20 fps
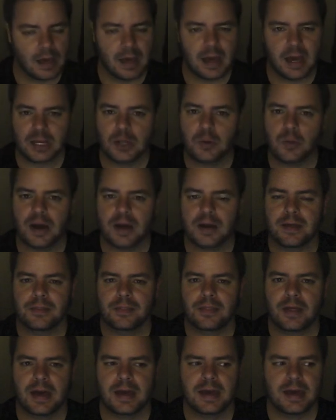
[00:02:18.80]
Anyway,
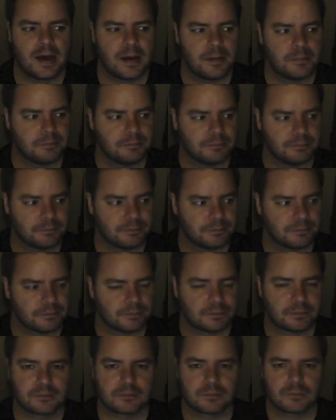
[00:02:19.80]
they
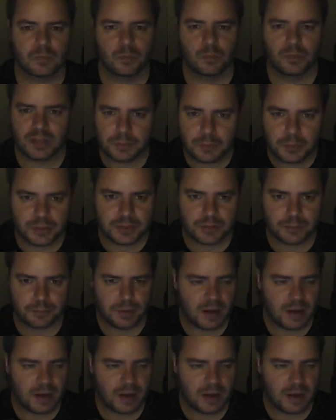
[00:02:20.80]
when they put the